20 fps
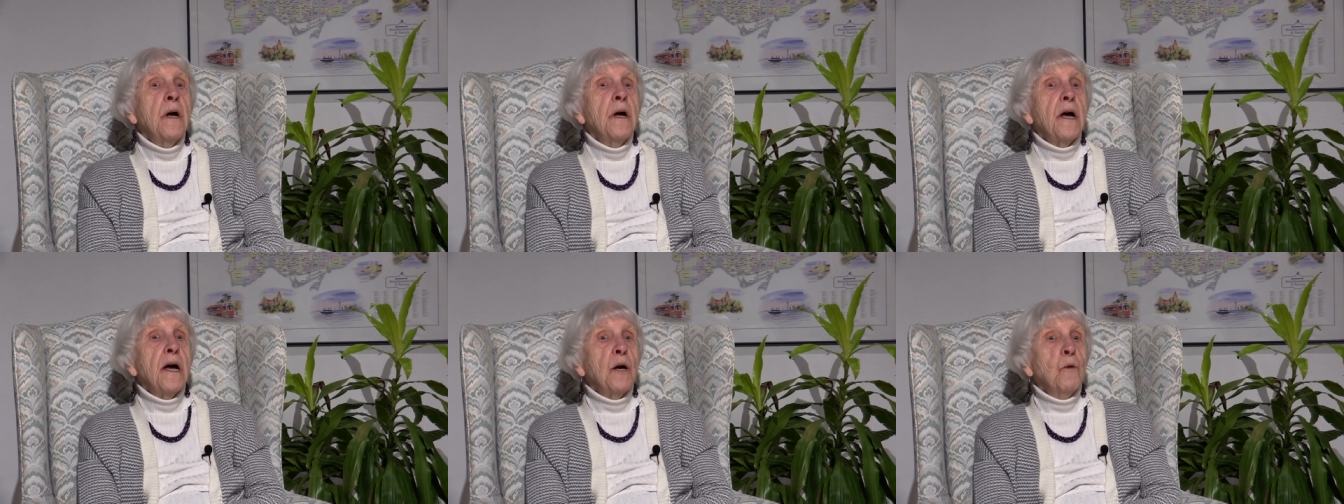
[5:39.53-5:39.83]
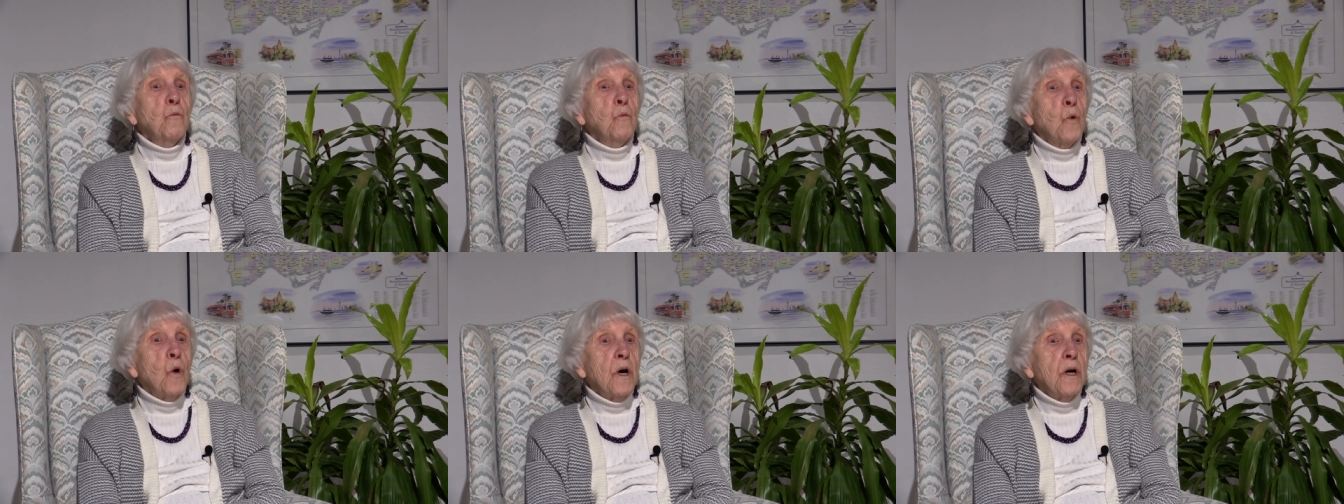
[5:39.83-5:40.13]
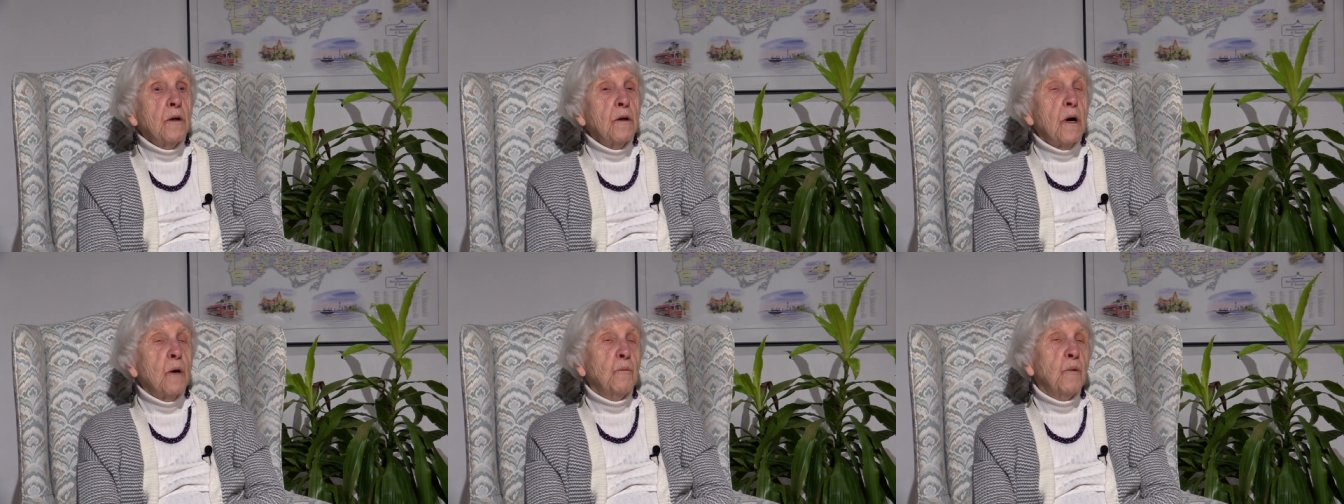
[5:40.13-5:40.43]
and
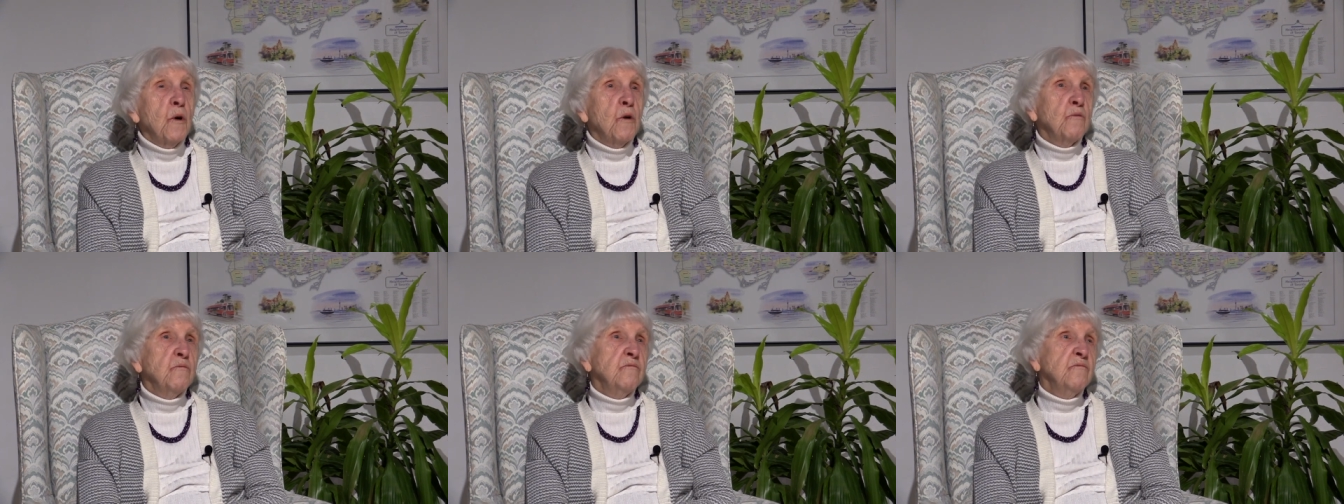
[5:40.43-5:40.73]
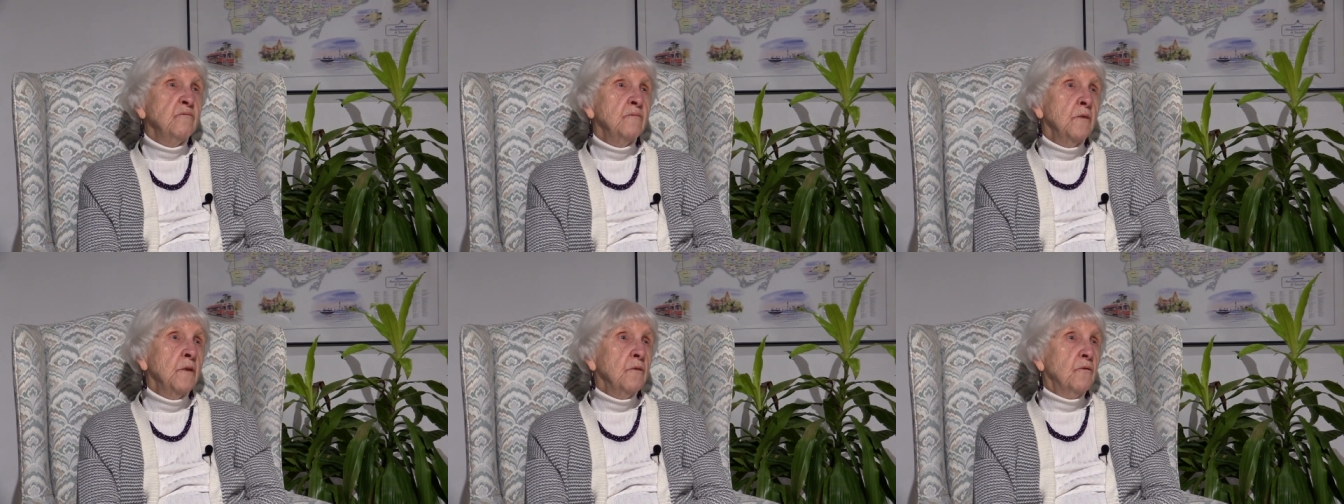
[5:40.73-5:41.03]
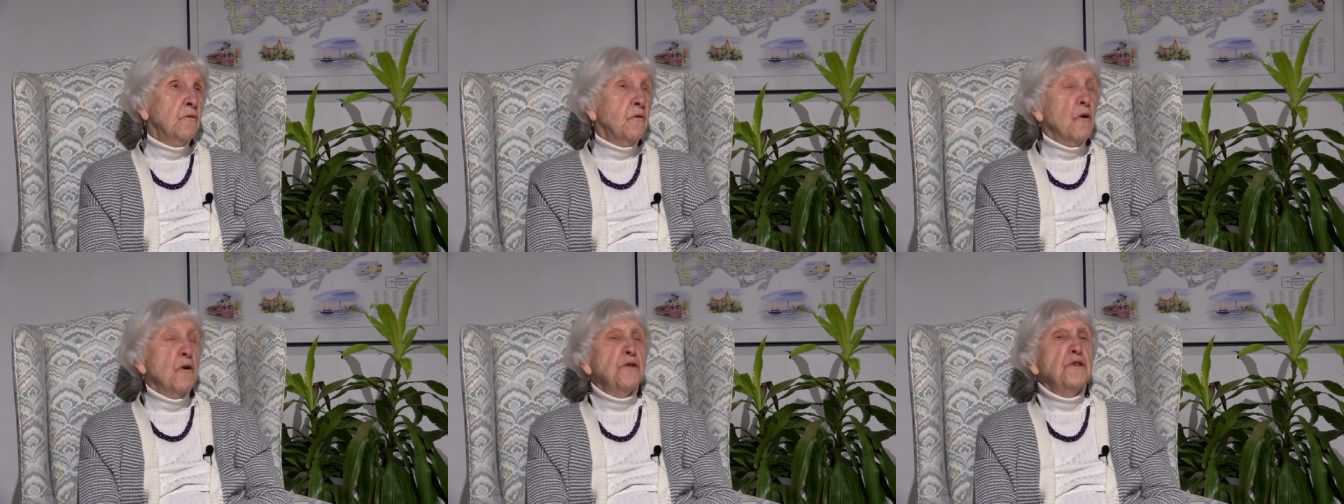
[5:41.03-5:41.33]
one about
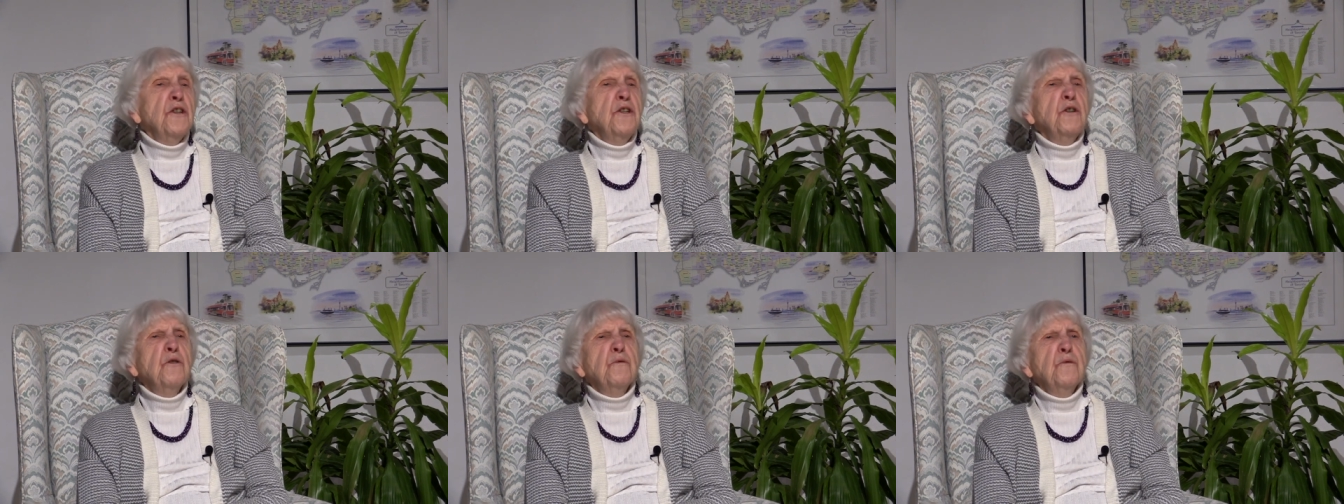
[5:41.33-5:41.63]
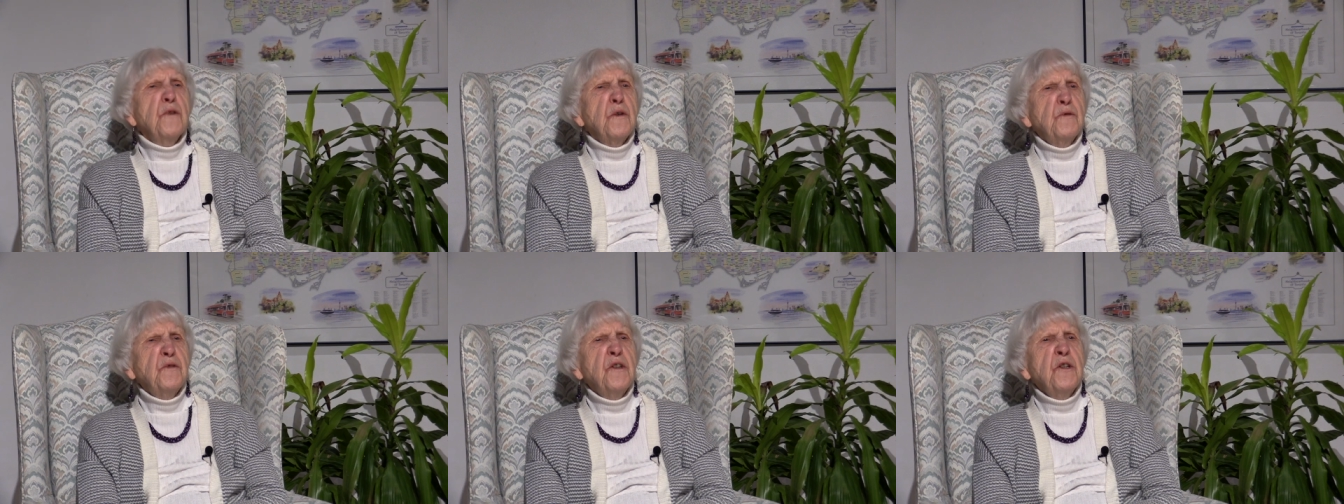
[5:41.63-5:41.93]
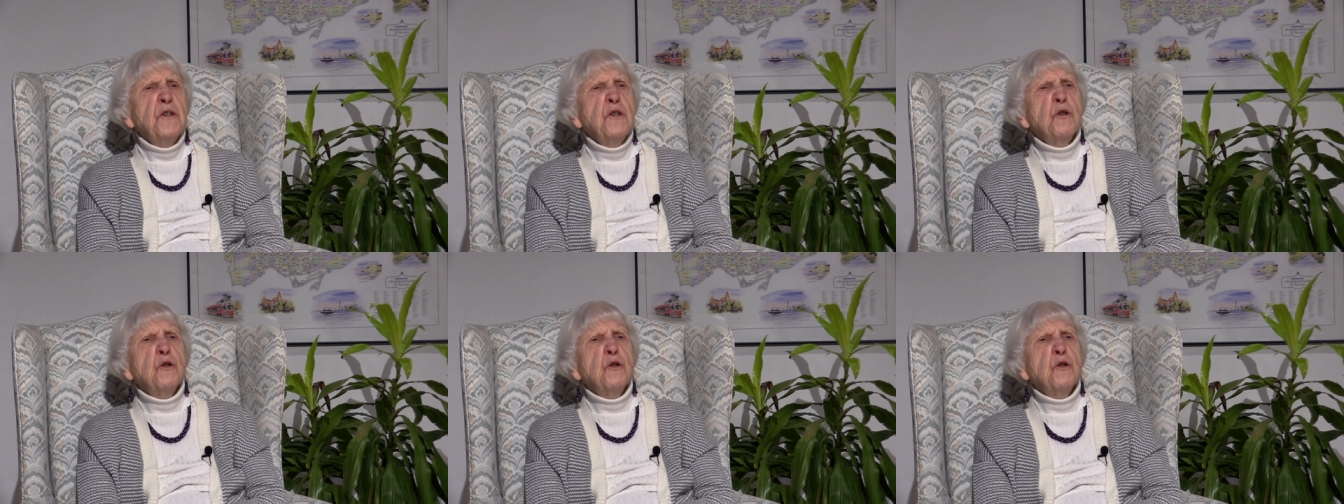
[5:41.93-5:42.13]
14 or 15